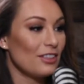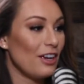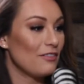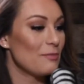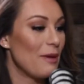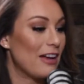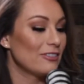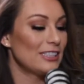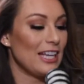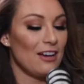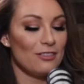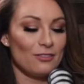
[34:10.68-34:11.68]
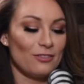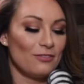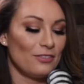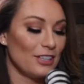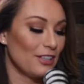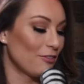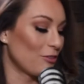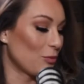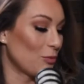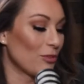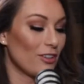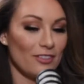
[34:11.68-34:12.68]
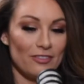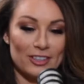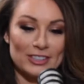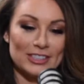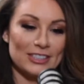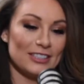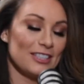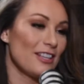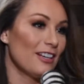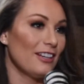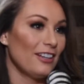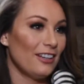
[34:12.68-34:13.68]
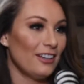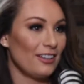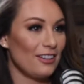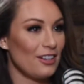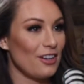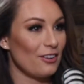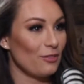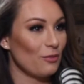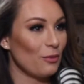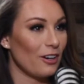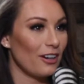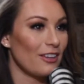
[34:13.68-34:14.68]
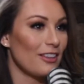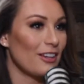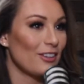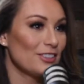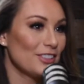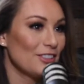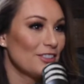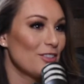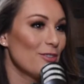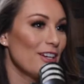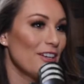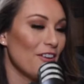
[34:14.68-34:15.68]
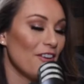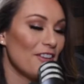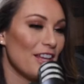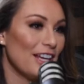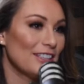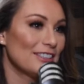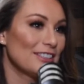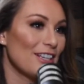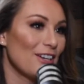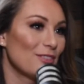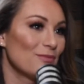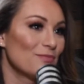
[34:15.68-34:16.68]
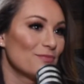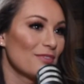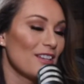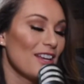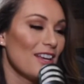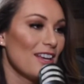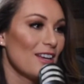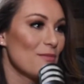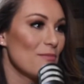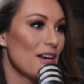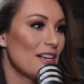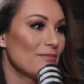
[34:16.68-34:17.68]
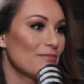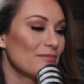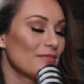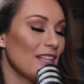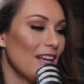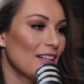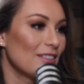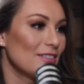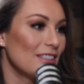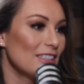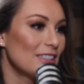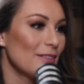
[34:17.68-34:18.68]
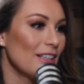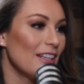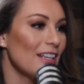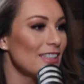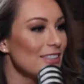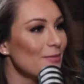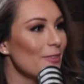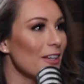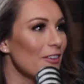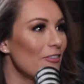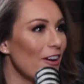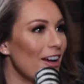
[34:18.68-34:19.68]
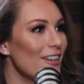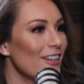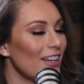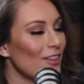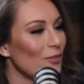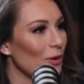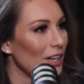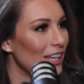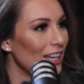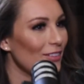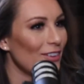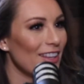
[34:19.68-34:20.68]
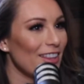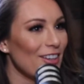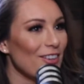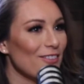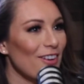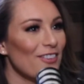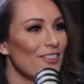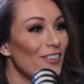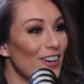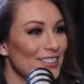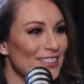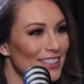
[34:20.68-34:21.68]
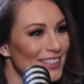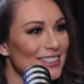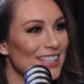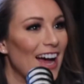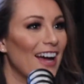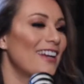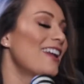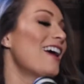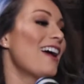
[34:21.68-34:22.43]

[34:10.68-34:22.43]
you have to balance out the reward versus the work that goes into it and all that. So But yeah, it's pretty fun, like working with, on the varsity side.